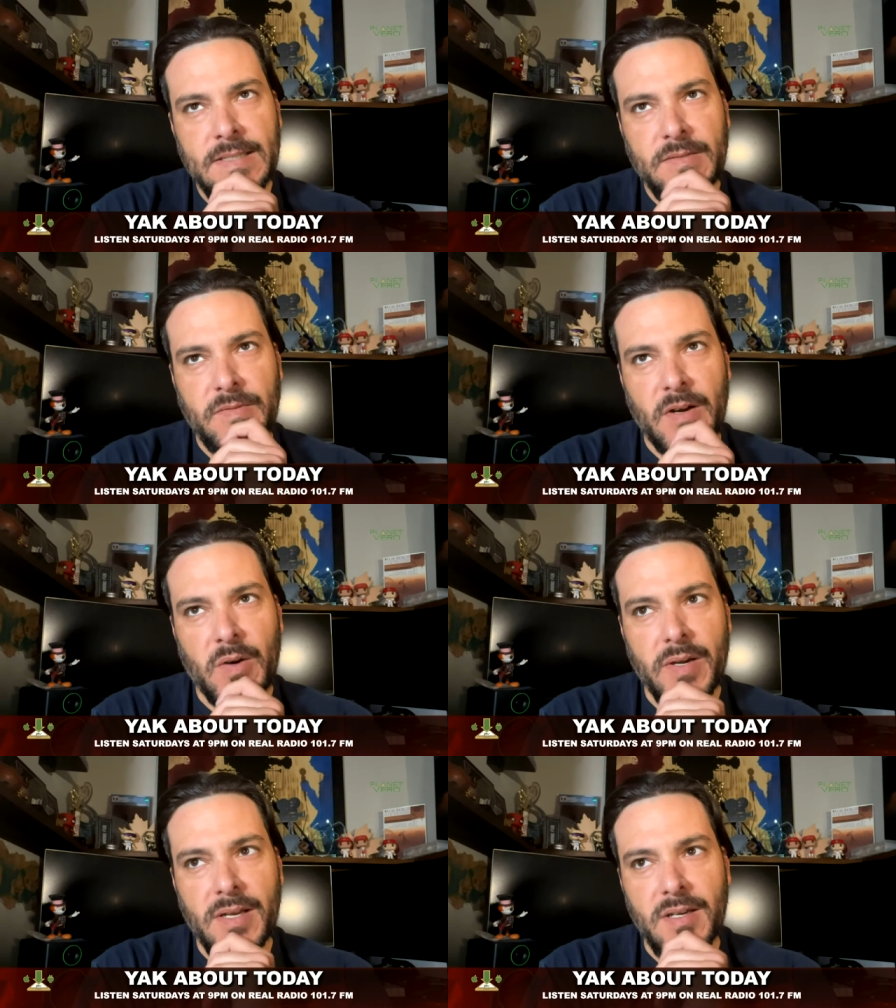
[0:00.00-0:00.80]

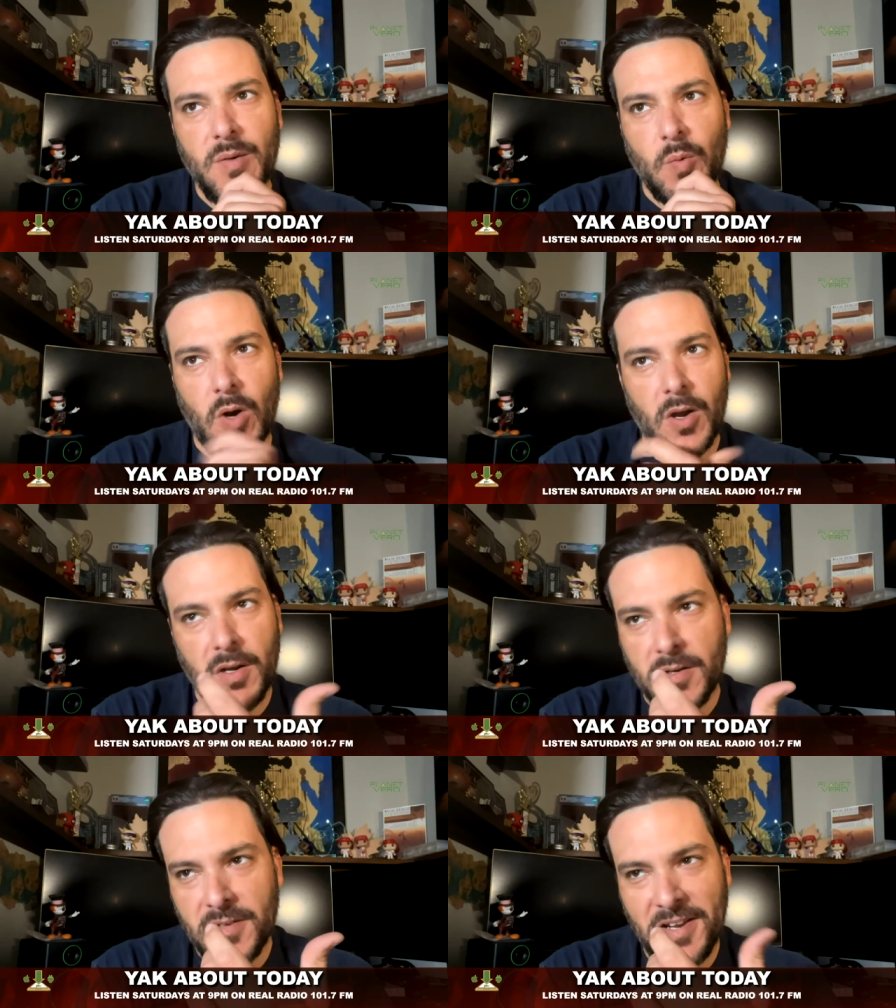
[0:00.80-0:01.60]
very
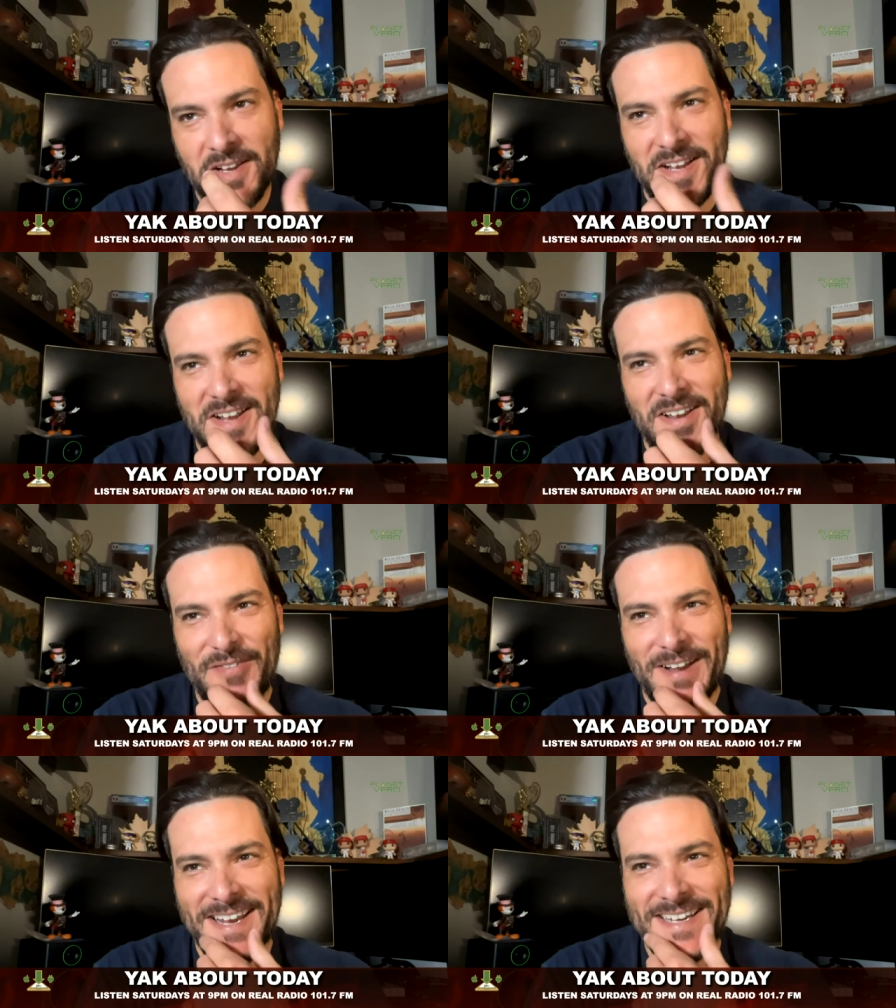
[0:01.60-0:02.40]
raw, if
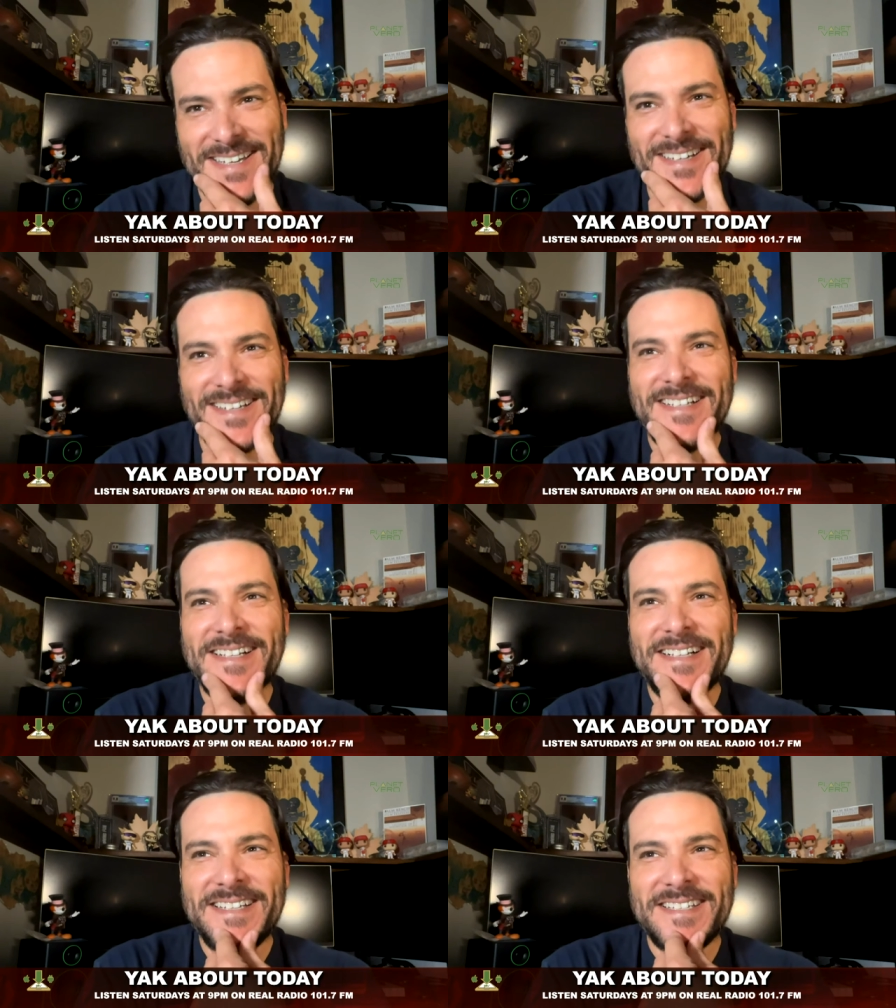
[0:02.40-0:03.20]
I can
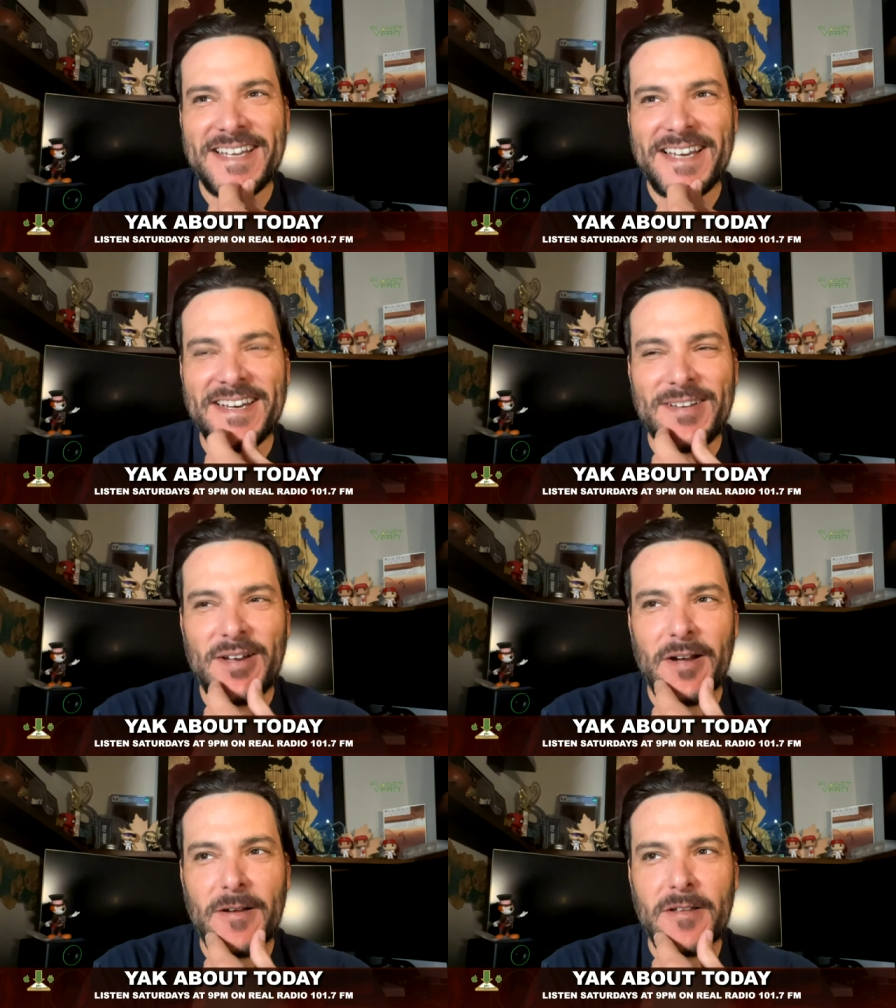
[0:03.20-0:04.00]
say
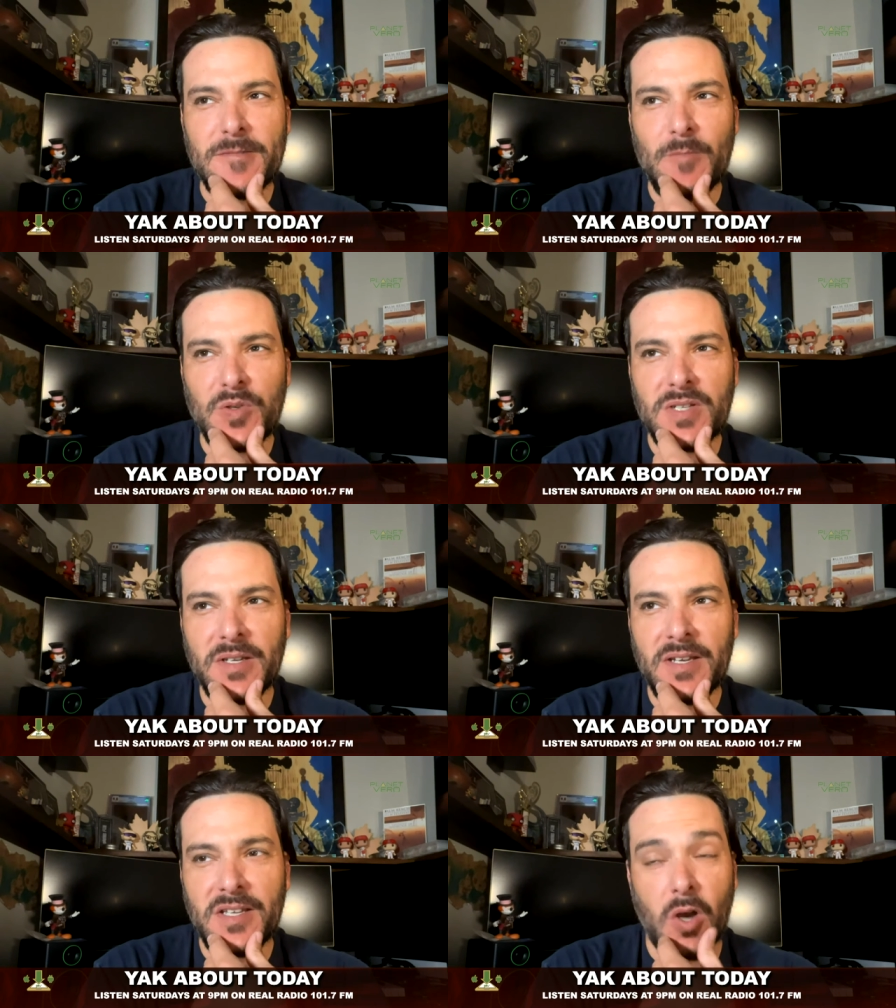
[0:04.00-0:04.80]

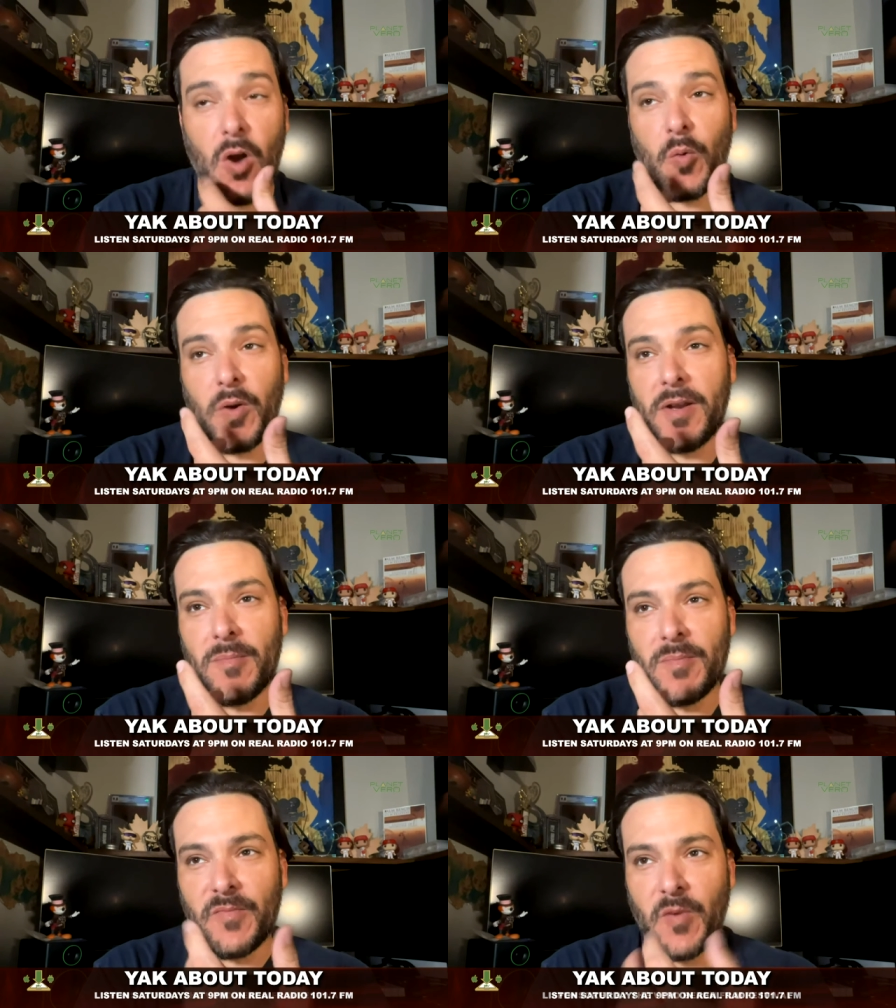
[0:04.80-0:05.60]
it's all
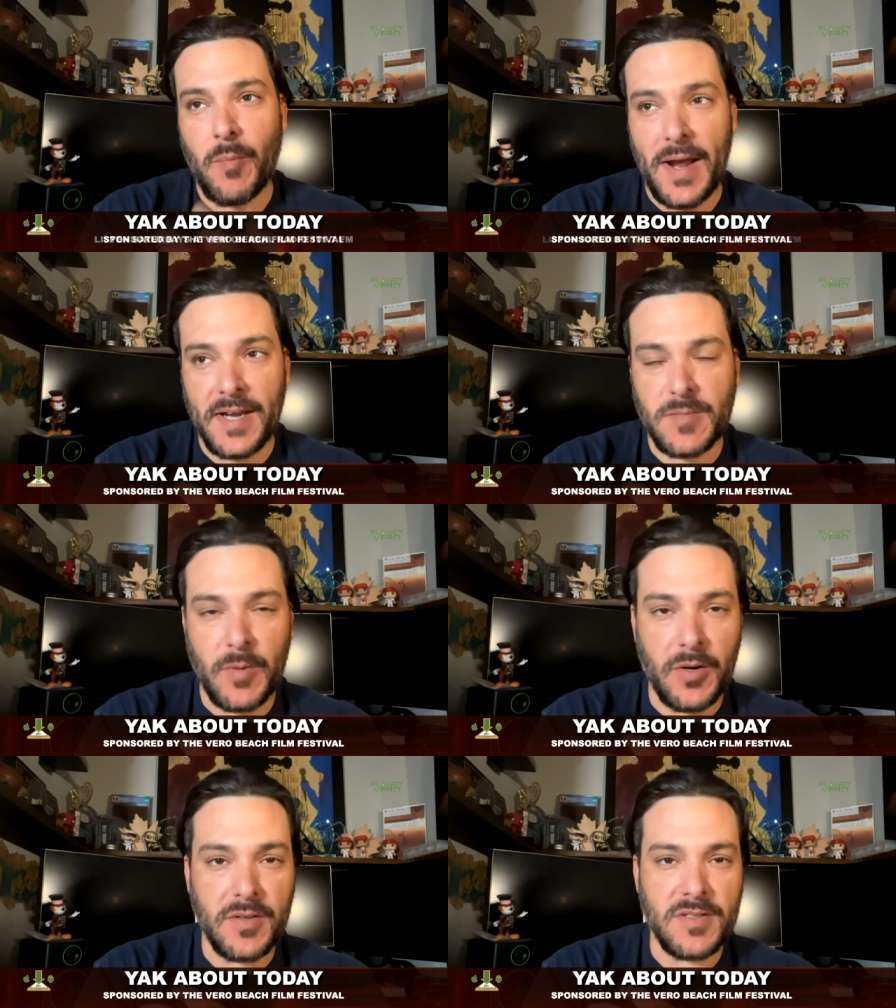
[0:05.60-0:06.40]
written from my
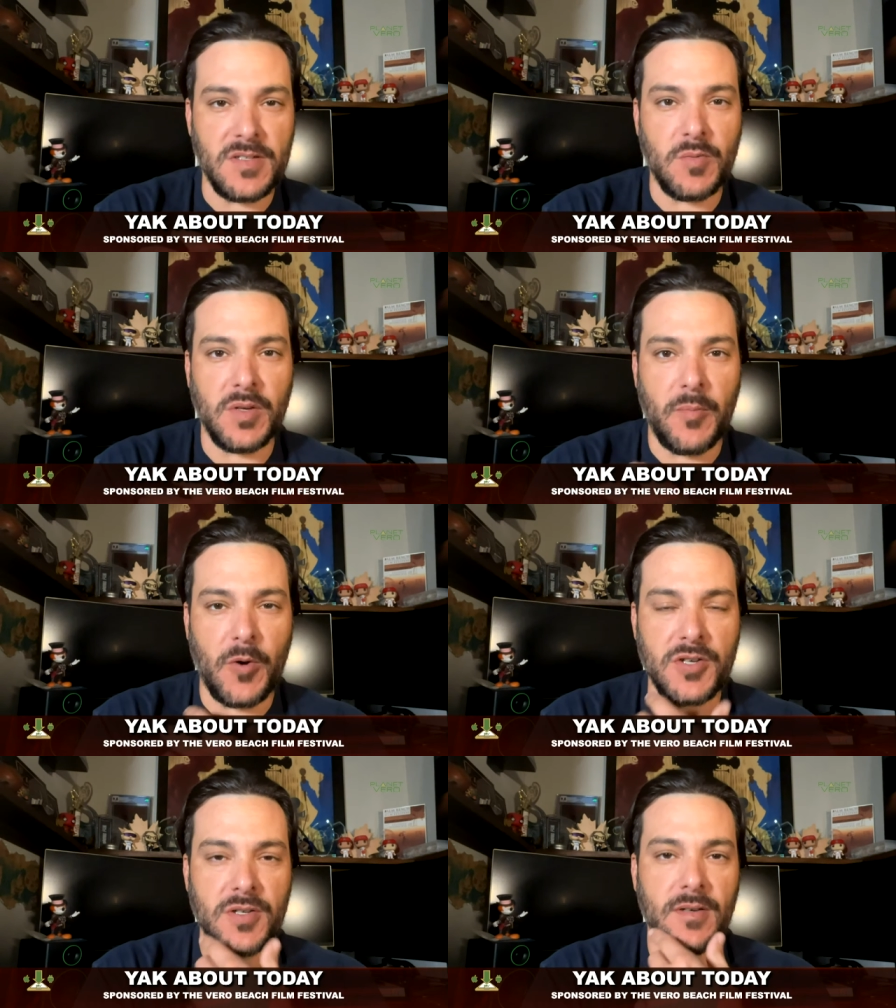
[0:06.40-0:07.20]
experiences with
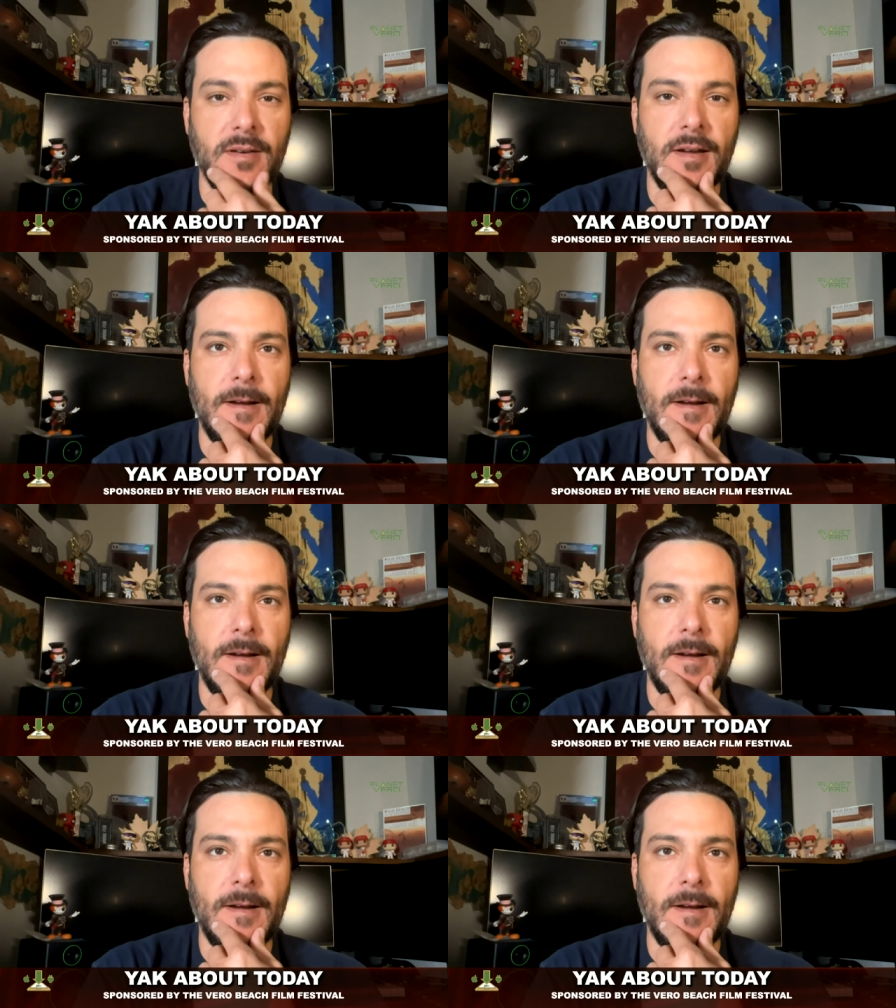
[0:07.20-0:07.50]
depression,